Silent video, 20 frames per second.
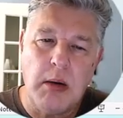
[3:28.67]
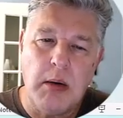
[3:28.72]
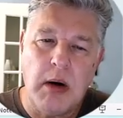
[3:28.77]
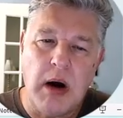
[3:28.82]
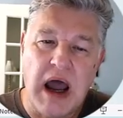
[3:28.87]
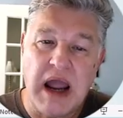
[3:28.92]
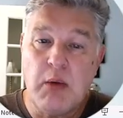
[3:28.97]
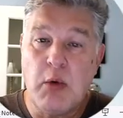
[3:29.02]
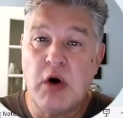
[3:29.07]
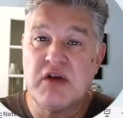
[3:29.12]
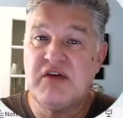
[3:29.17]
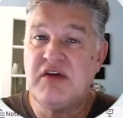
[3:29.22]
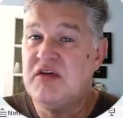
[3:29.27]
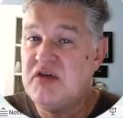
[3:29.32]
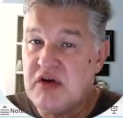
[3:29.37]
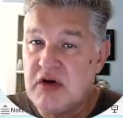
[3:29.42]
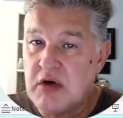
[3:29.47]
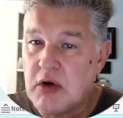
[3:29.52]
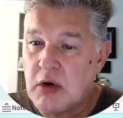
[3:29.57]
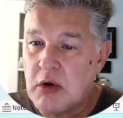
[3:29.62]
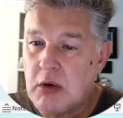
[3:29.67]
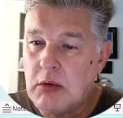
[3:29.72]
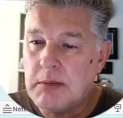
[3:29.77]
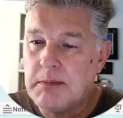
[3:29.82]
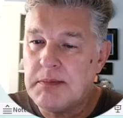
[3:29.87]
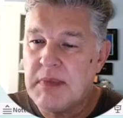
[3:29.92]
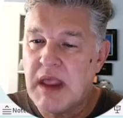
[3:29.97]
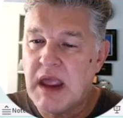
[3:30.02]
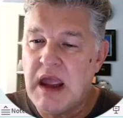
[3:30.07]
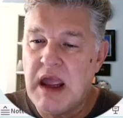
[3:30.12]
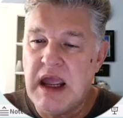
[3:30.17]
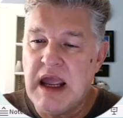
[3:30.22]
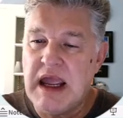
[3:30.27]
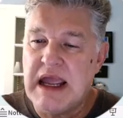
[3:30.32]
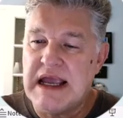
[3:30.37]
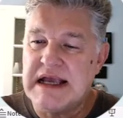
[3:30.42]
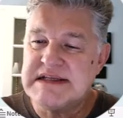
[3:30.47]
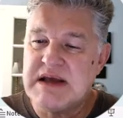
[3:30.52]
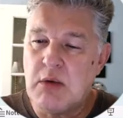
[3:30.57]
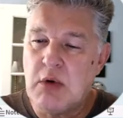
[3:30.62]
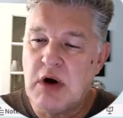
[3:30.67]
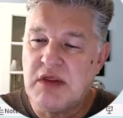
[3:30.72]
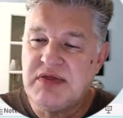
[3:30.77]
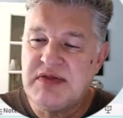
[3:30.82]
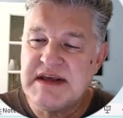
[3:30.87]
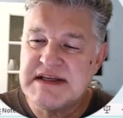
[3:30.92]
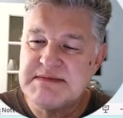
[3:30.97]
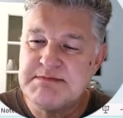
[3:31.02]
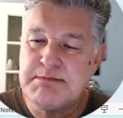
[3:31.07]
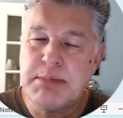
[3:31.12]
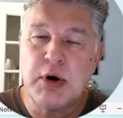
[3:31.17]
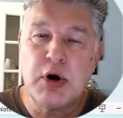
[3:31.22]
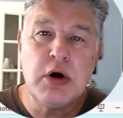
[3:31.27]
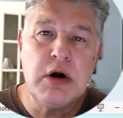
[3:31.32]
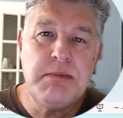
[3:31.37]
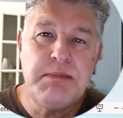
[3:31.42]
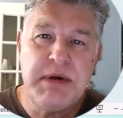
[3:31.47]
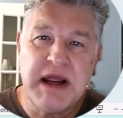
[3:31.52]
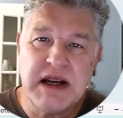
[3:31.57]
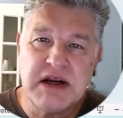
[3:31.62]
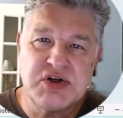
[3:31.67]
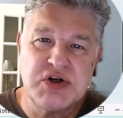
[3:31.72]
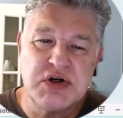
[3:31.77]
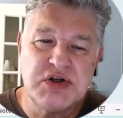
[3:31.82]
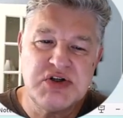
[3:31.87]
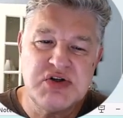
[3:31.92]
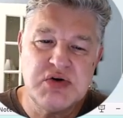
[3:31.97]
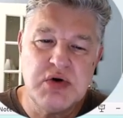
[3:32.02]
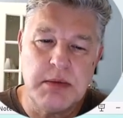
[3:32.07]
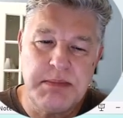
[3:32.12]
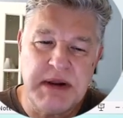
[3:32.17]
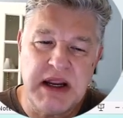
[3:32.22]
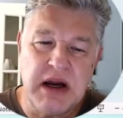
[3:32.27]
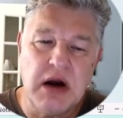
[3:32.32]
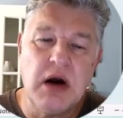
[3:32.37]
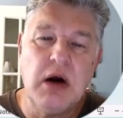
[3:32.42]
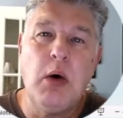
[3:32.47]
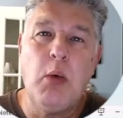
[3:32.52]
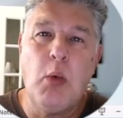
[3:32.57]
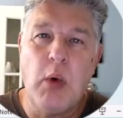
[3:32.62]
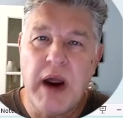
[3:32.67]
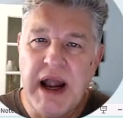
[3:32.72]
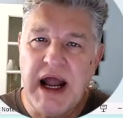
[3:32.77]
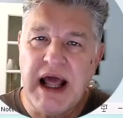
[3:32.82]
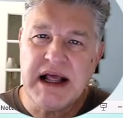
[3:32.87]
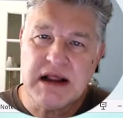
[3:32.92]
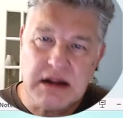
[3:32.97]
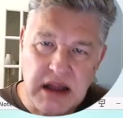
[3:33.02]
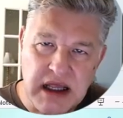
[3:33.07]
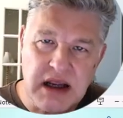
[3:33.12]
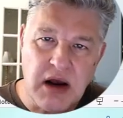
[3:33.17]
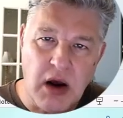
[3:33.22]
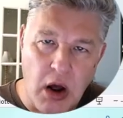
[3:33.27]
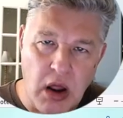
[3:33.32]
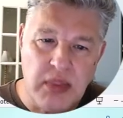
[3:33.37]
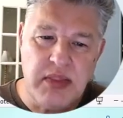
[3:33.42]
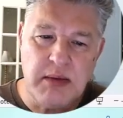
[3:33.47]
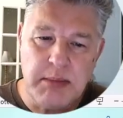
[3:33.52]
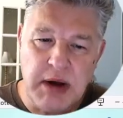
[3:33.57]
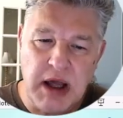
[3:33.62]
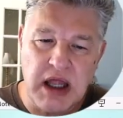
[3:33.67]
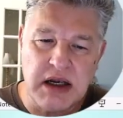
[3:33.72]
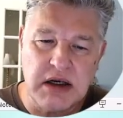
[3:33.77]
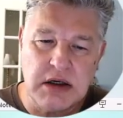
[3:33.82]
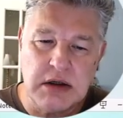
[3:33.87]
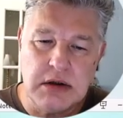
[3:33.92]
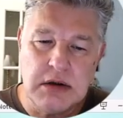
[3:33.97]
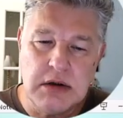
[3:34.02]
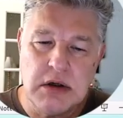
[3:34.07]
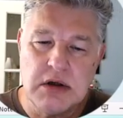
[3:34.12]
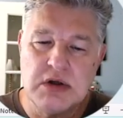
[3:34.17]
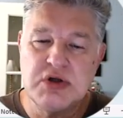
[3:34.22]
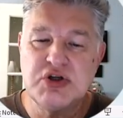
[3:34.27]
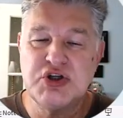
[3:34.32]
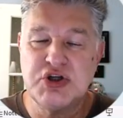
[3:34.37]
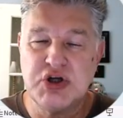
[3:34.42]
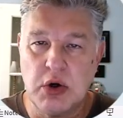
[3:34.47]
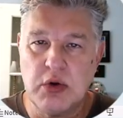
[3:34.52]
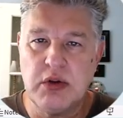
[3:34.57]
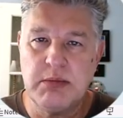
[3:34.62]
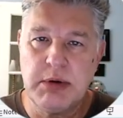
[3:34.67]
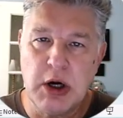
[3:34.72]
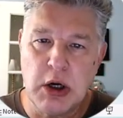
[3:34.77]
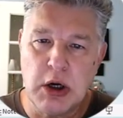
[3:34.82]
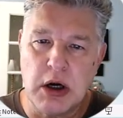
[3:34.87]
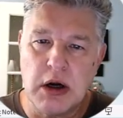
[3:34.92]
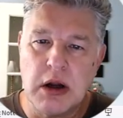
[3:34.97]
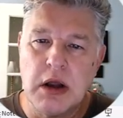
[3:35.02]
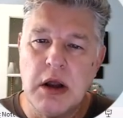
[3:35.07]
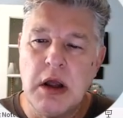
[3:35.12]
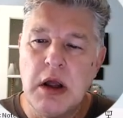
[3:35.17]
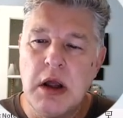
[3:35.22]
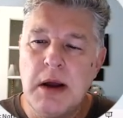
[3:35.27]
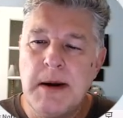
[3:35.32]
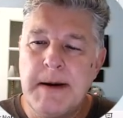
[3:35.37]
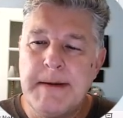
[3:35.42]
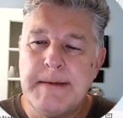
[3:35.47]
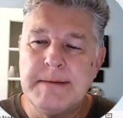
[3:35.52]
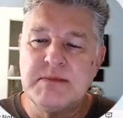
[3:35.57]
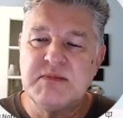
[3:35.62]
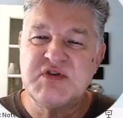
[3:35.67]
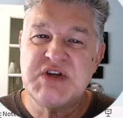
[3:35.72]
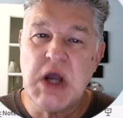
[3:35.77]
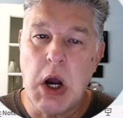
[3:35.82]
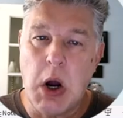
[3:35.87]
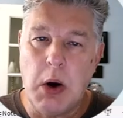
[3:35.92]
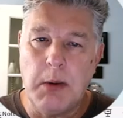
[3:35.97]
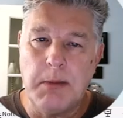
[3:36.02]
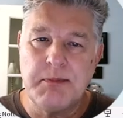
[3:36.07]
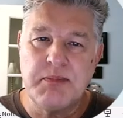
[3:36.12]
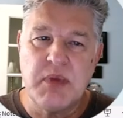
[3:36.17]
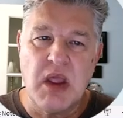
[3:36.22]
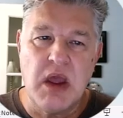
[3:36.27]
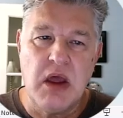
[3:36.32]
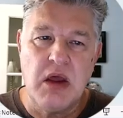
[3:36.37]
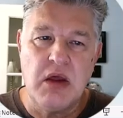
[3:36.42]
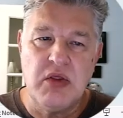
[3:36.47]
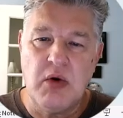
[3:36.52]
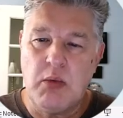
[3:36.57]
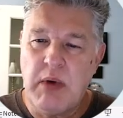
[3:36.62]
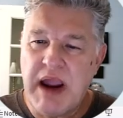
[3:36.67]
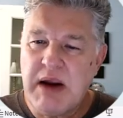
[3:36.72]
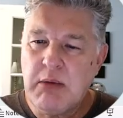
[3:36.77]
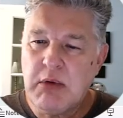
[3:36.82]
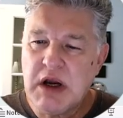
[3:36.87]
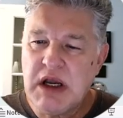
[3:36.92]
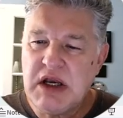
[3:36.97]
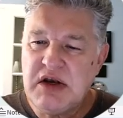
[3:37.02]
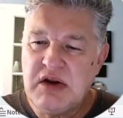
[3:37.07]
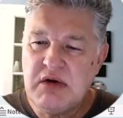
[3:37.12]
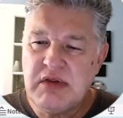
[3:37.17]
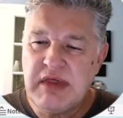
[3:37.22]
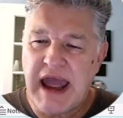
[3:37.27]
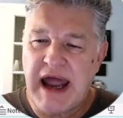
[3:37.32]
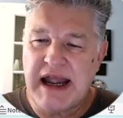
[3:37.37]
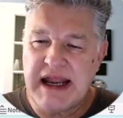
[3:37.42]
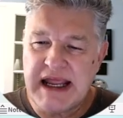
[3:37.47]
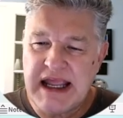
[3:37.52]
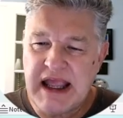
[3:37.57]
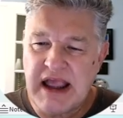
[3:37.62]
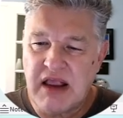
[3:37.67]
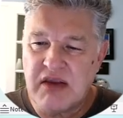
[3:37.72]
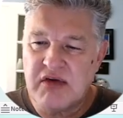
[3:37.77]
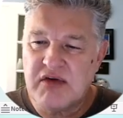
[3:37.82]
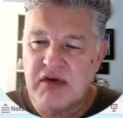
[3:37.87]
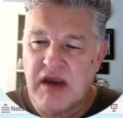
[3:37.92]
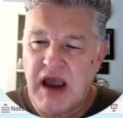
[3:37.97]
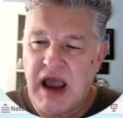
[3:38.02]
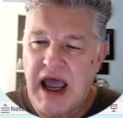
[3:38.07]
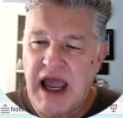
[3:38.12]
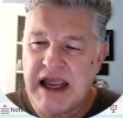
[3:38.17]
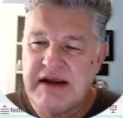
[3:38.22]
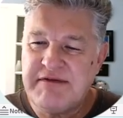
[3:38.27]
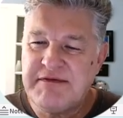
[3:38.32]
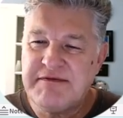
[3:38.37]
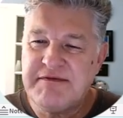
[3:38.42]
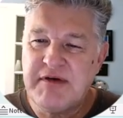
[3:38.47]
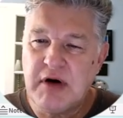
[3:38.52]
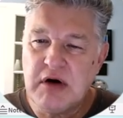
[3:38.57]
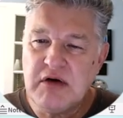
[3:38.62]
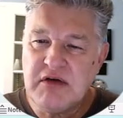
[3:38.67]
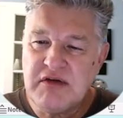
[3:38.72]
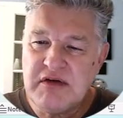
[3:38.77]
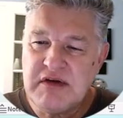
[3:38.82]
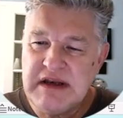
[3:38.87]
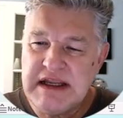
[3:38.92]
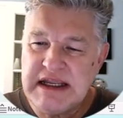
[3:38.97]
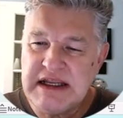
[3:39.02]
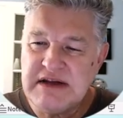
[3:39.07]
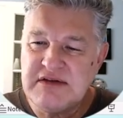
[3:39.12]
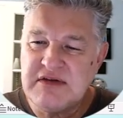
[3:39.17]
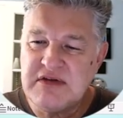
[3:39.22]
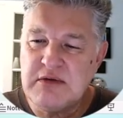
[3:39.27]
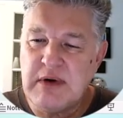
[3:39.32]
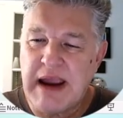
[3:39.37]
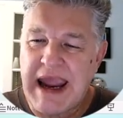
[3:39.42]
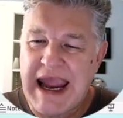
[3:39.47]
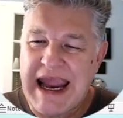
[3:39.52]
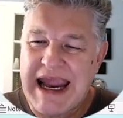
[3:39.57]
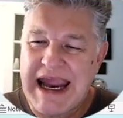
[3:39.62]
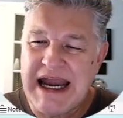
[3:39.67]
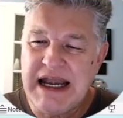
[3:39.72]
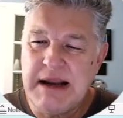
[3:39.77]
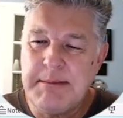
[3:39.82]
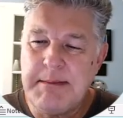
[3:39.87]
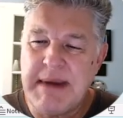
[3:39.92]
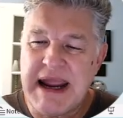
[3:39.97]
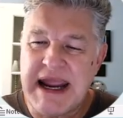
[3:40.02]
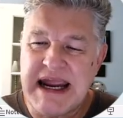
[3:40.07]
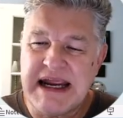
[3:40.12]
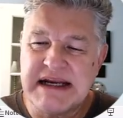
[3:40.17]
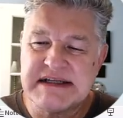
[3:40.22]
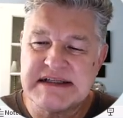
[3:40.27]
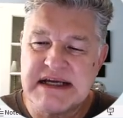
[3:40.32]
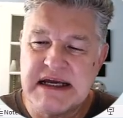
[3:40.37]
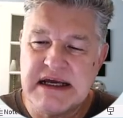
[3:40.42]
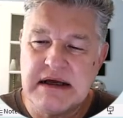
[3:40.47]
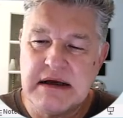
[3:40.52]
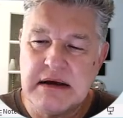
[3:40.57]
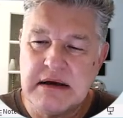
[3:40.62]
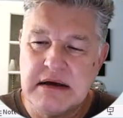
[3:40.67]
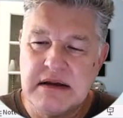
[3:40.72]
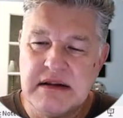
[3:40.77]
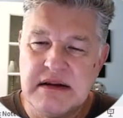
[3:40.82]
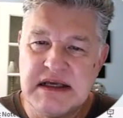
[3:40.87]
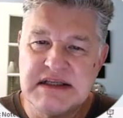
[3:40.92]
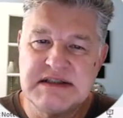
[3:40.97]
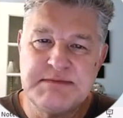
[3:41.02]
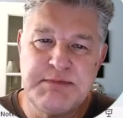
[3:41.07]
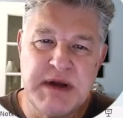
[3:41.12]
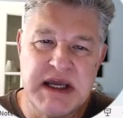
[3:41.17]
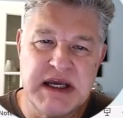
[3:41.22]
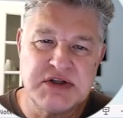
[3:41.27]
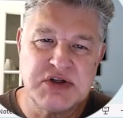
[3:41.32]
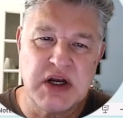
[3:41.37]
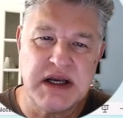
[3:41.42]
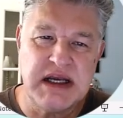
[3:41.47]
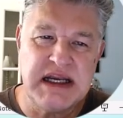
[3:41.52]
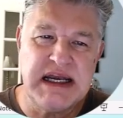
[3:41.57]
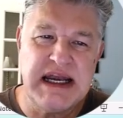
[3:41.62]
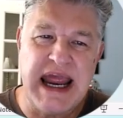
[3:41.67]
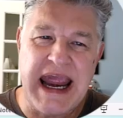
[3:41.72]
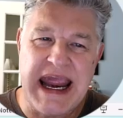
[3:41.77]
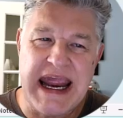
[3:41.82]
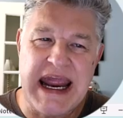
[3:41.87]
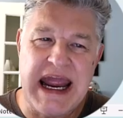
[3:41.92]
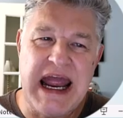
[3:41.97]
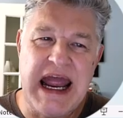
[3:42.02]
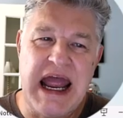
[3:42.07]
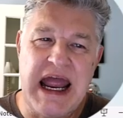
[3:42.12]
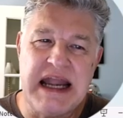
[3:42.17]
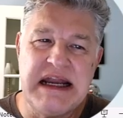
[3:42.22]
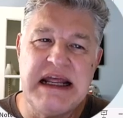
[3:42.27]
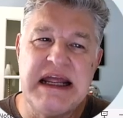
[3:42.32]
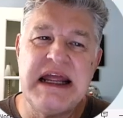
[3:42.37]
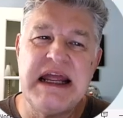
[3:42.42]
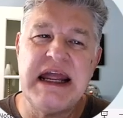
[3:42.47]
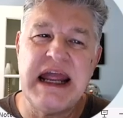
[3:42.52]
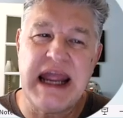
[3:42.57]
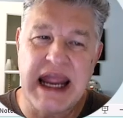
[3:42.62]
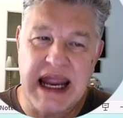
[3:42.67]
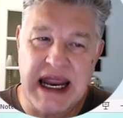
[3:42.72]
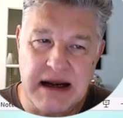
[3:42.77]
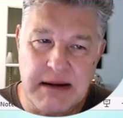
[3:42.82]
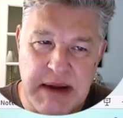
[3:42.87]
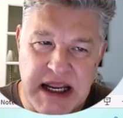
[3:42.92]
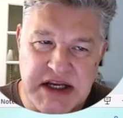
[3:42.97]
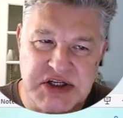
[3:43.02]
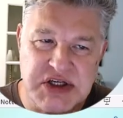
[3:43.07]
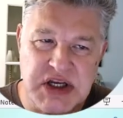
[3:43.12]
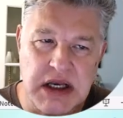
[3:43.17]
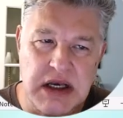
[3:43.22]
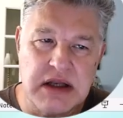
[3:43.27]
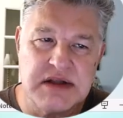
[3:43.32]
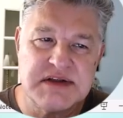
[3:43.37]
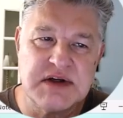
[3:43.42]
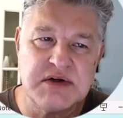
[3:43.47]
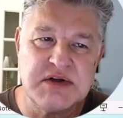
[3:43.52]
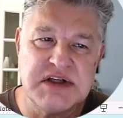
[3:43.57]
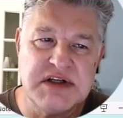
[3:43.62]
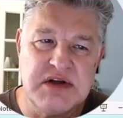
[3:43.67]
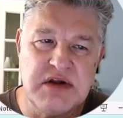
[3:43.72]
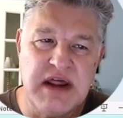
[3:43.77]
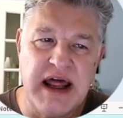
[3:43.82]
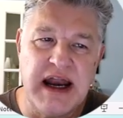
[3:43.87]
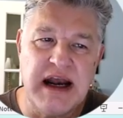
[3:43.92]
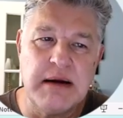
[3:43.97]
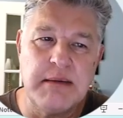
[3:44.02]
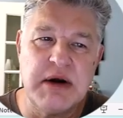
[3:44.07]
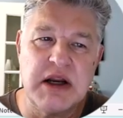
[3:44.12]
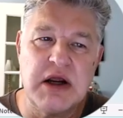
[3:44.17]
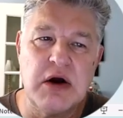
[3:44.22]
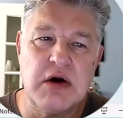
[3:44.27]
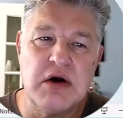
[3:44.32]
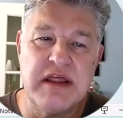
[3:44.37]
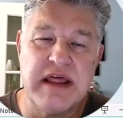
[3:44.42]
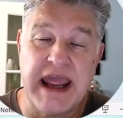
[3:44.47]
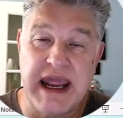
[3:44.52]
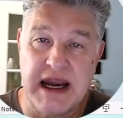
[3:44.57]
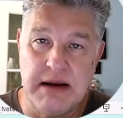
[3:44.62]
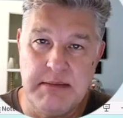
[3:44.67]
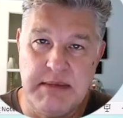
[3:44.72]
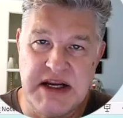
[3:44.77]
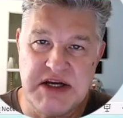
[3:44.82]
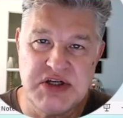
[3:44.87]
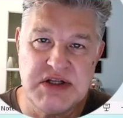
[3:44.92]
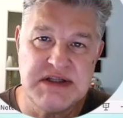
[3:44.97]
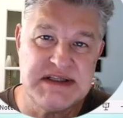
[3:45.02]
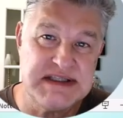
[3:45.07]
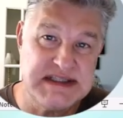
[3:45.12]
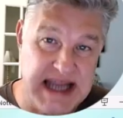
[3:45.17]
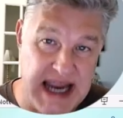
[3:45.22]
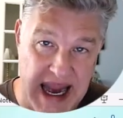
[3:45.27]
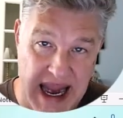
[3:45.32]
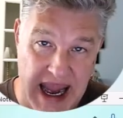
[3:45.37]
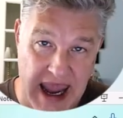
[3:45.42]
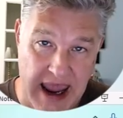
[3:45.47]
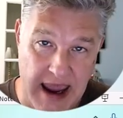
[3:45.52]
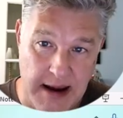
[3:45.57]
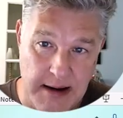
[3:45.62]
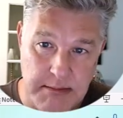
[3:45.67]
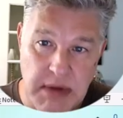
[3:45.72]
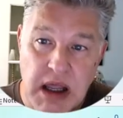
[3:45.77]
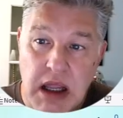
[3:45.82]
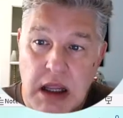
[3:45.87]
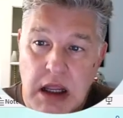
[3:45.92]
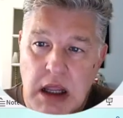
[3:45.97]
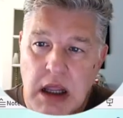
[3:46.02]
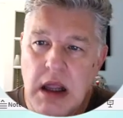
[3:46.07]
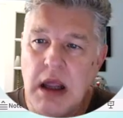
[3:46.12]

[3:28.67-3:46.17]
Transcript: I want to do is I want this bird picture to appear when I click on the button, show the bird. So the way we're going to do that is I first need to animate this picture. I need to add animation. So to do that, I'm going to go to the Animations tab.